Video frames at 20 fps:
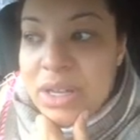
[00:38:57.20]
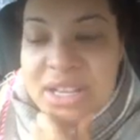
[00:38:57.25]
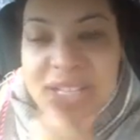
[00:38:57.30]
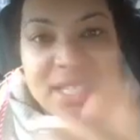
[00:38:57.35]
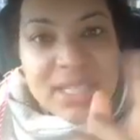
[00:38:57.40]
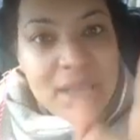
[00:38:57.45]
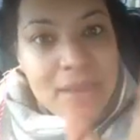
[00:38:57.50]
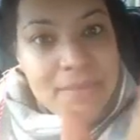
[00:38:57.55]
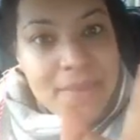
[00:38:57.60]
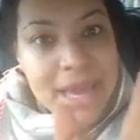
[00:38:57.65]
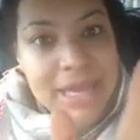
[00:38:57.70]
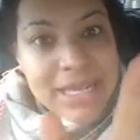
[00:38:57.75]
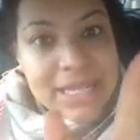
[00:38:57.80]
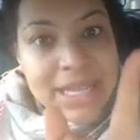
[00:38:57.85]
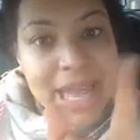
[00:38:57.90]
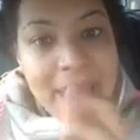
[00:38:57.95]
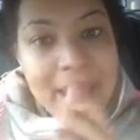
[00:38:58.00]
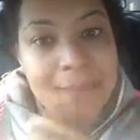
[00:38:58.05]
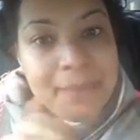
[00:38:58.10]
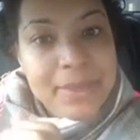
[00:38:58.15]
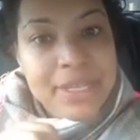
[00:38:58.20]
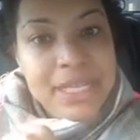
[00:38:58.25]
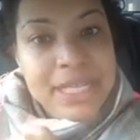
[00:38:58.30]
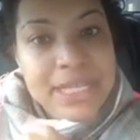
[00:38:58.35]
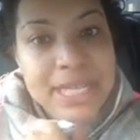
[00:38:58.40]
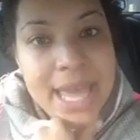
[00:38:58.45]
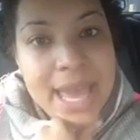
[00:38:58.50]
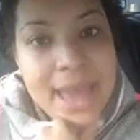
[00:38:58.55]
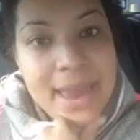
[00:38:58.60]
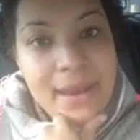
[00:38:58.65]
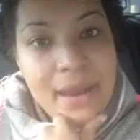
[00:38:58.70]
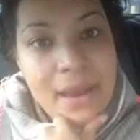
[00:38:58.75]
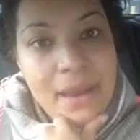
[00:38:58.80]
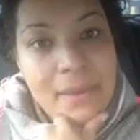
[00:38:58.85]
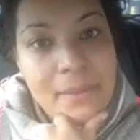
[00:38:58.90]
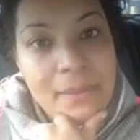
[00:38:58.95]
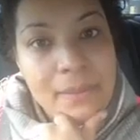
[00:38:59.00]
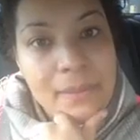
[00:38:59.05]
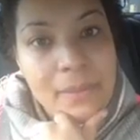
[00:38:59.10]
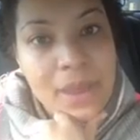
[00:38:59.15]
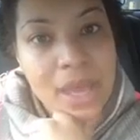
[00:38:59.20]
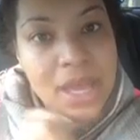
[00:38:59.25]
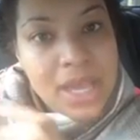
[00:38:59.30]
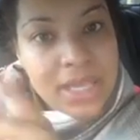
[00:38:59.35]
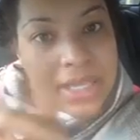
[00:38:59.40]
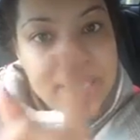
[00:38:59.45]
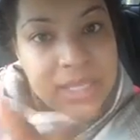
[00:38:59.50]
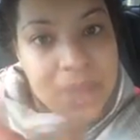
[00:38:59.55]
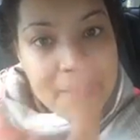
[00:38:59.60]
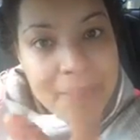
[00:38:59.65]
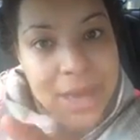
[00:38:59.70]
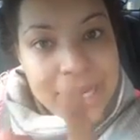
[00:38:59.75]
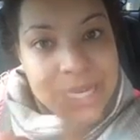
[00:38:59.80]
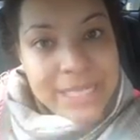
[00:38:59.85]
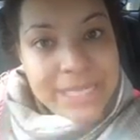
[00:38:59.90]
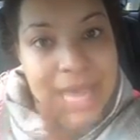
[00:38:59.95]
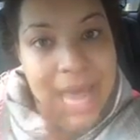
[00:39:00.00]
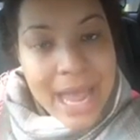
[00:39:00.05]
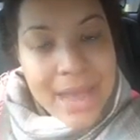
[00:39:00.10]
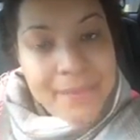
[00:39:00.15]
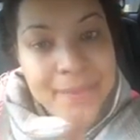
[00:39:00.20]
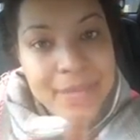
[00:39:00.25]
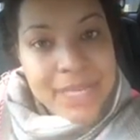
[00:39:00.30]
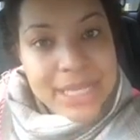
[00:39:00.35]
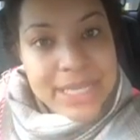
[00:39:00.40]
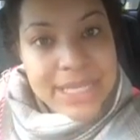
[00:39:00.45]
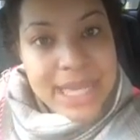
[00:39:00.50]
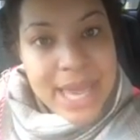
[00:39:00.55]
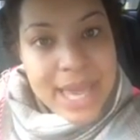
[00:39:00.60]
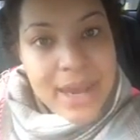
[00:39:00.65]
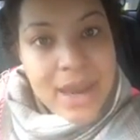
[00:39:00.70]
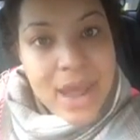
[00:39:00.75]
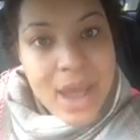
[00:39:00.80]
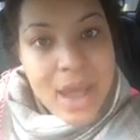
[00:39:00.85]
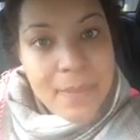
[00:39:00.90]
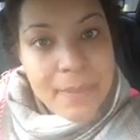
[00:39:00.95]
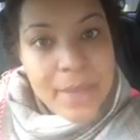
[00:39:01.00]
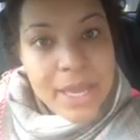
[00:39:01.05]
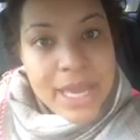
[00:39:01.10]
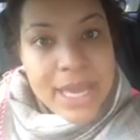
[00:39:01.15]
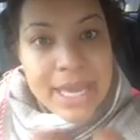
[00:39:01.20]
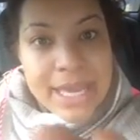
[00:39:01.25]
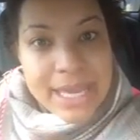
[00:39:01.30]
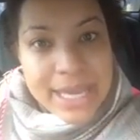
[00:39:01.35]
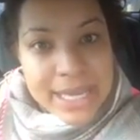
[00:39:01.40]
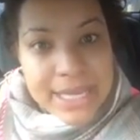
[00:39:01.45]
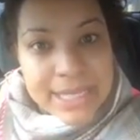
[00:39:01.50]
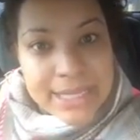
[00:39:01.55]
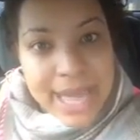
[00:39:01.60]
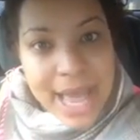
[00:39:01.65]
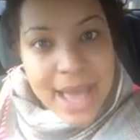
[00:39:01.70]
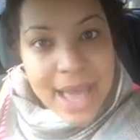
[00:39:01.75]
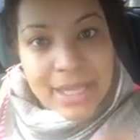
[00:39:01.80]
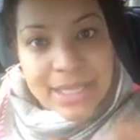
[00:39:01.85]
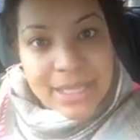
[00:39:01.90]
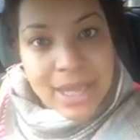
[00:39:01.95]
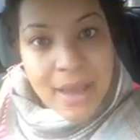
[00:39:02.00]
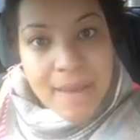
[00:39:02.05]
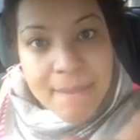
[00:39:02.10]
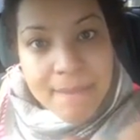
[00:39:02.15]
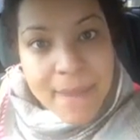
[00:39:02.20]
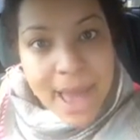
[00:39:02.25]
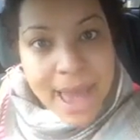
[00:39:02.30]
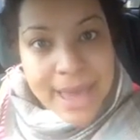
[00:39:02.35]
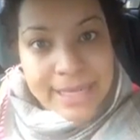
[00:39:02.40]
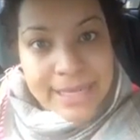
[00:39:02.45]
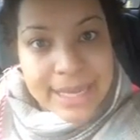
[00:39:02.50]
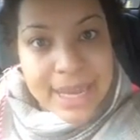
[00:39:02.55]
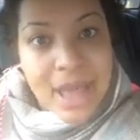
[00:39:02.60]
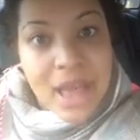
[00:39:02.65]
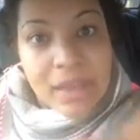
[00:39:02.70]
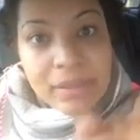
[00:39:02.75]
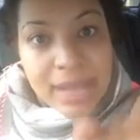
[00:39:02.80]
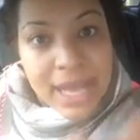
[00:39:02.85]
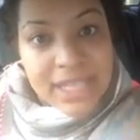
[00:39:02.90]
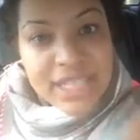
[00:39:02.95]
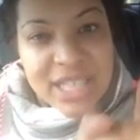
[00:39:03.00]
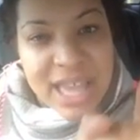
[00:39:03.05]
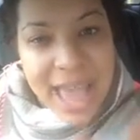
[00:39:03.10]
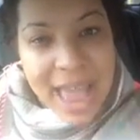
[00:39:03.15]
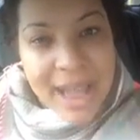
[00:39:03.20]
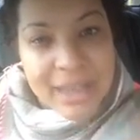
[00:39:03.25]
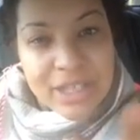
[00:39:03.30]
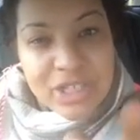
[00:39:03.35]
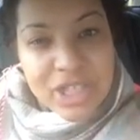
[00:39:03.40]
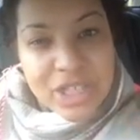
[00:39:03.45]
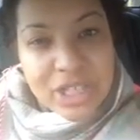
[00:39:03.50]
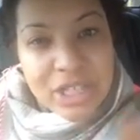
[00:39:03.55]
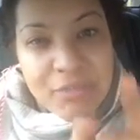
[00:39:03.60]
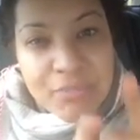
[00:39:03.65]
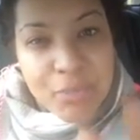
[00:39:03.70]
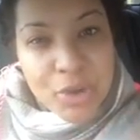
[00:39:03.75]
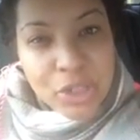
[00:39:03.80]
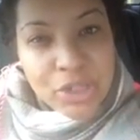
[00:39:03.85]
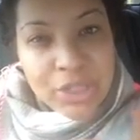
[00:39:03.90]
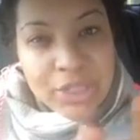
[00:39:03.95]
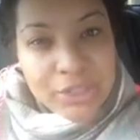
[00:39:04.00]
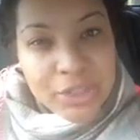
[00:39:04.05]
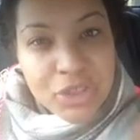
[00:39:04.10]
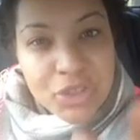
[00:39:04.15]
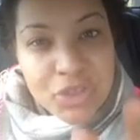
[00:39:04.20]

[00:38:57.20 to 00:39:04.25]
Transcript: Somebody's hyping his head up. Somebody's hyping his head up. He's got somebody that's actually pulling the